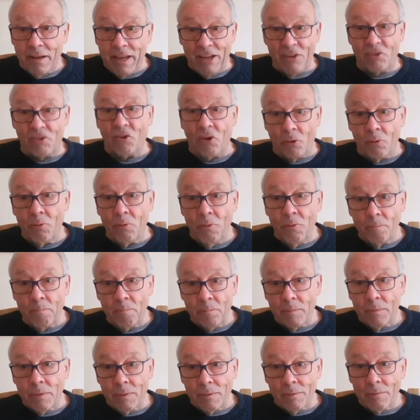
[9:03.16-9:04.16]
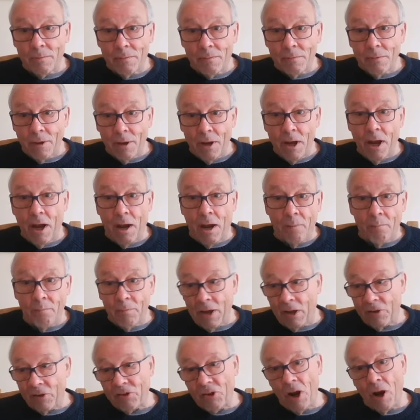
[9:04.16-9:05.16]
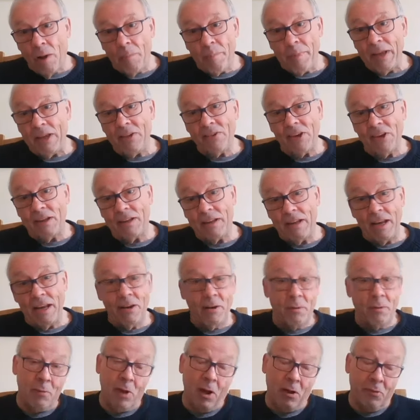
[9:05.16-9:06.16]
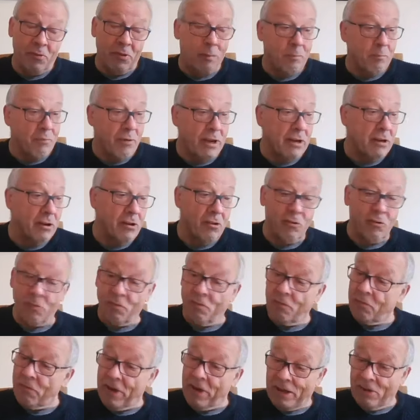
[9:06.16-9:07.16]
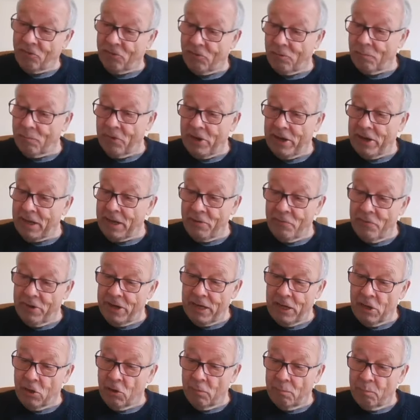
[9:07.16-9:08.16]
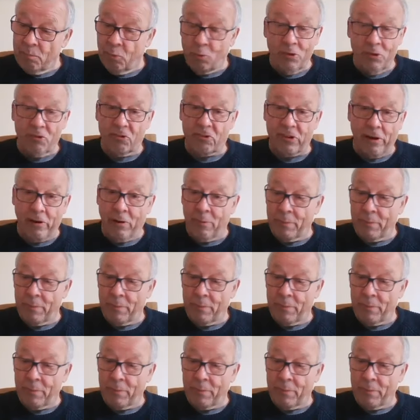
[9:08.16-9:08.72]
issue. As Garbisi did, and I think Brendan's raised some really, really good points there.